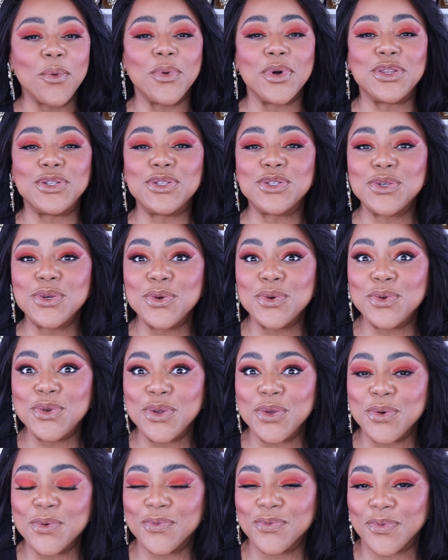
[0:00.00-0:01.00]
with 2
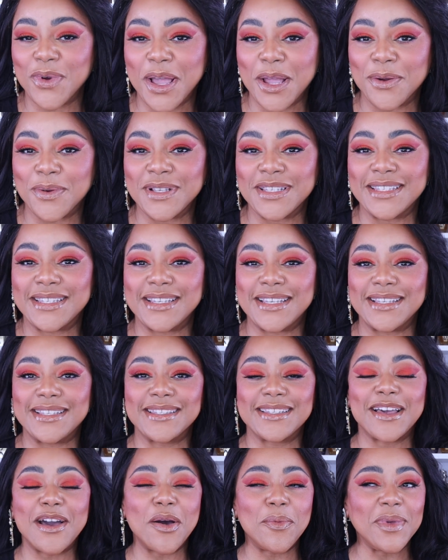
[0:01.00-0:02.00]
new
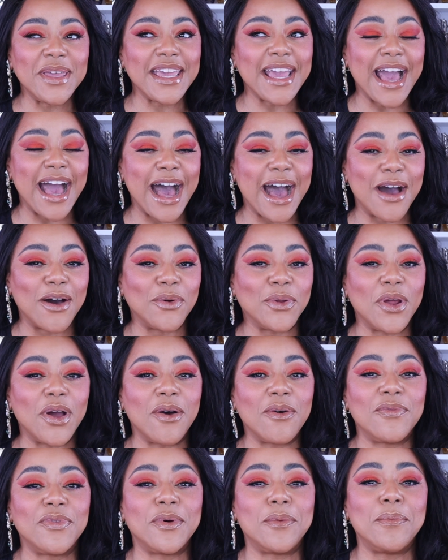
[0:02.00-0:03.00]
fragrances coming out
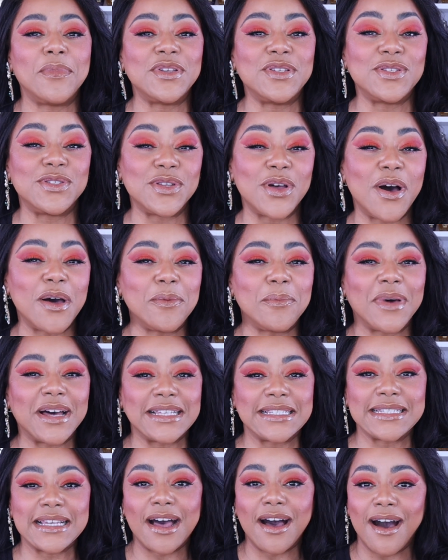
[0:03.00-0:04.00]
of the Maison
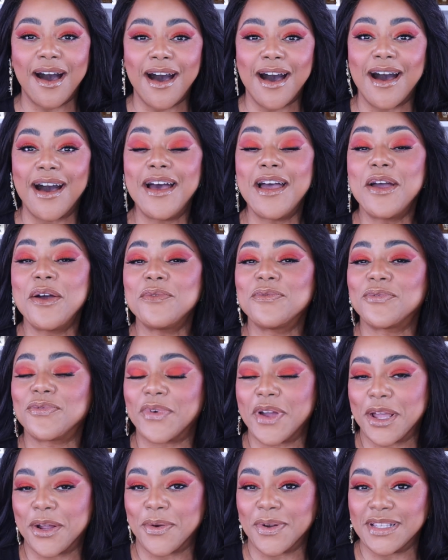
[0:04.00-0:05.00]
Mataha
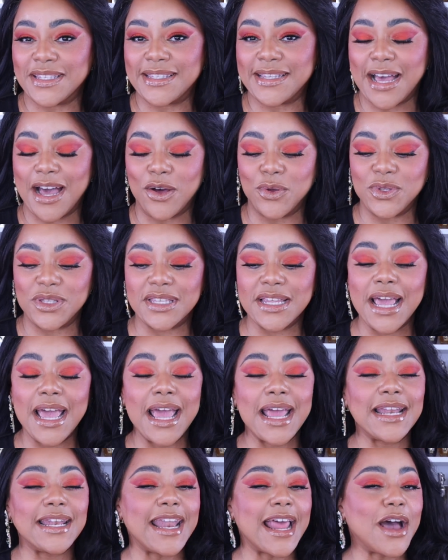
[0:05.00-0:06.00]
fragrance house.
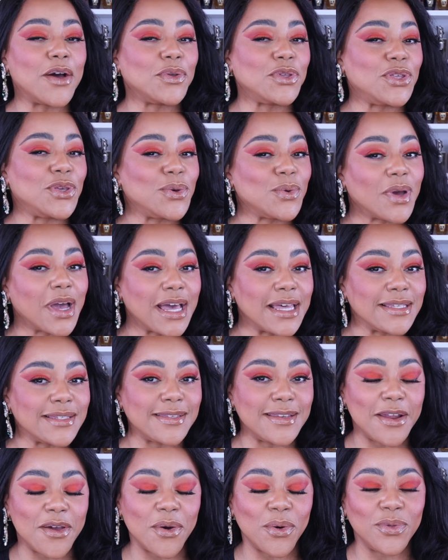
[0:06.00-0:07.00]
Now, you guys
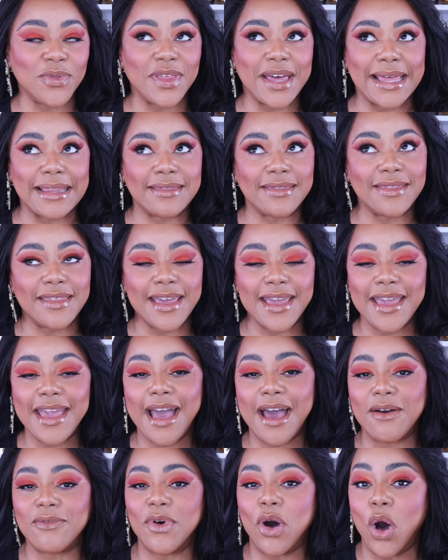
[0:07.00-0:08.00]
know that they
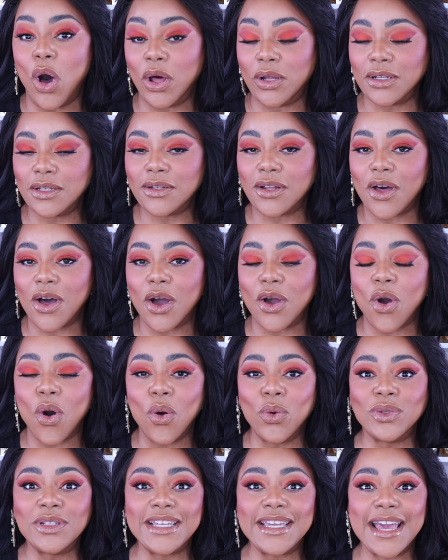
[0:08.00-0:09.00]
have all along
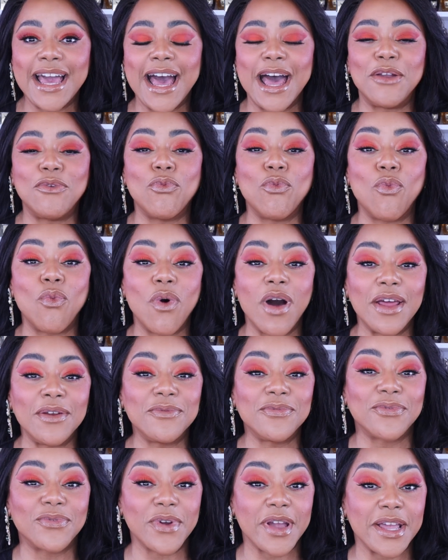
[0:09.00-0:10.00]
only had one
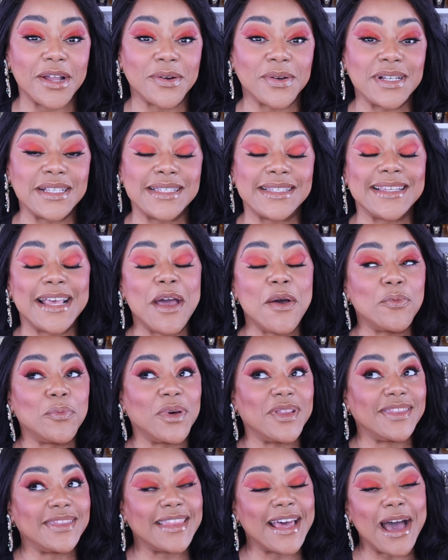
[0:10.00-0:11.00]
fragrance,
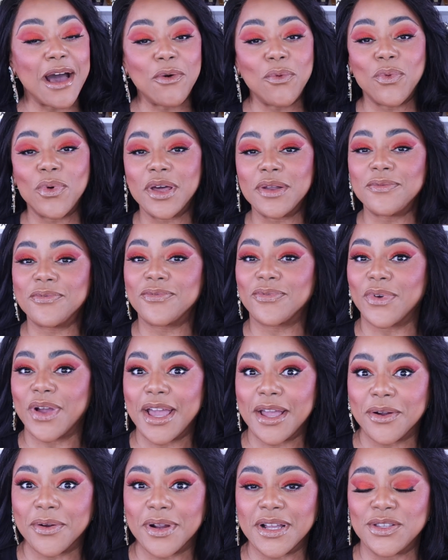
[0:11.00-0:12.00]
but that one
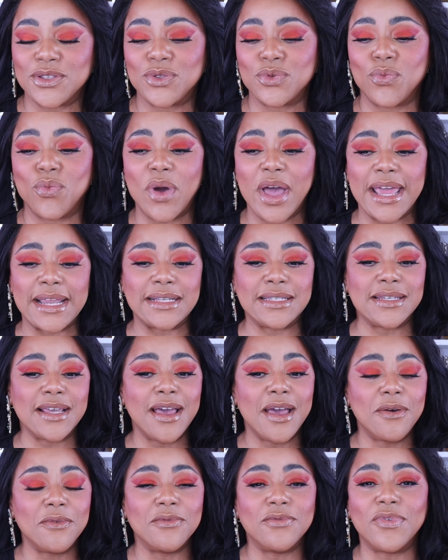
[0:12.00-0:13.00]
fragrance went
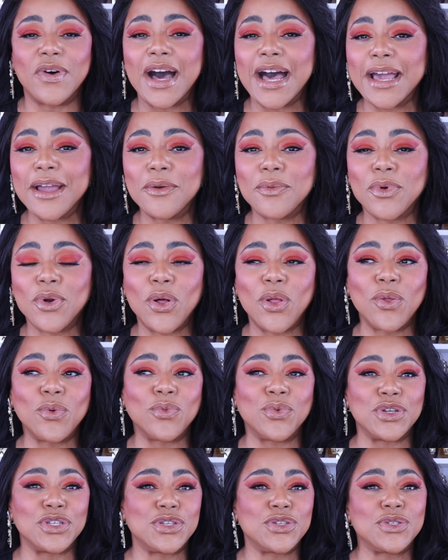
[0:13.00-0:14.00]

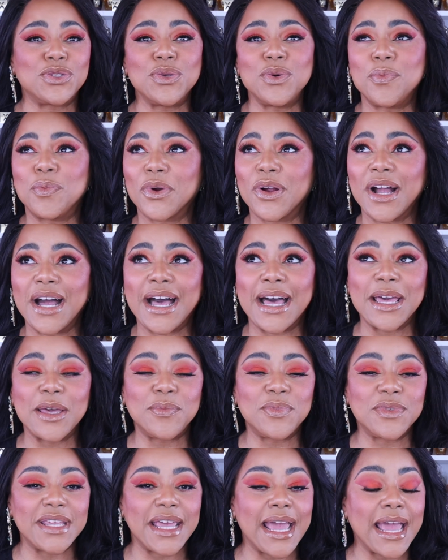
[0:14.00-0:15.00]
viral, was super
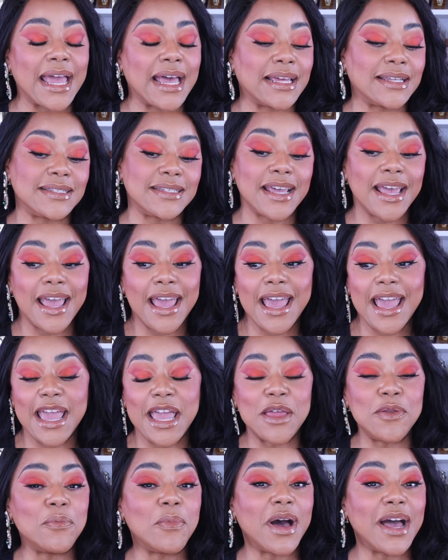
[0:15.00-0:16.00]
hyped, and
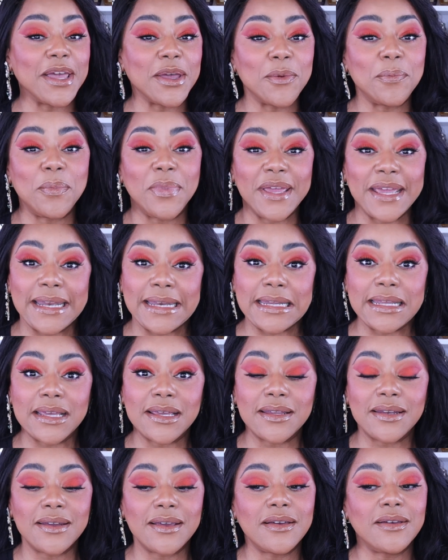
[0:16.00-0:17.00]
in my
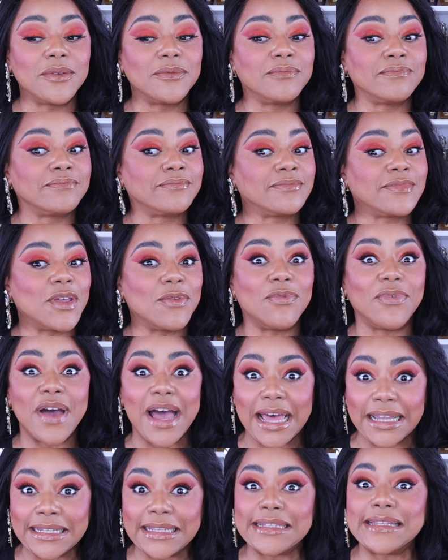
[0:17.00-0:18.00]
opinion,
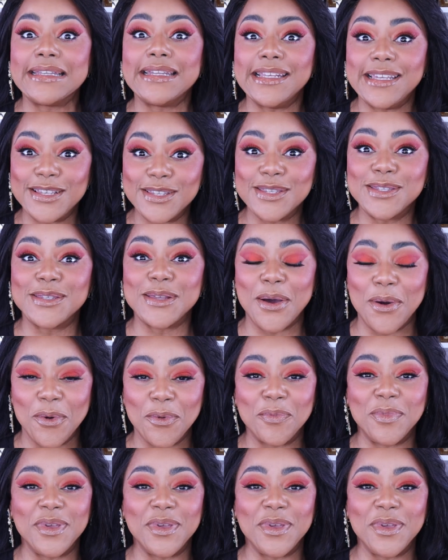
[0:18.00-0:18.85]
validly so,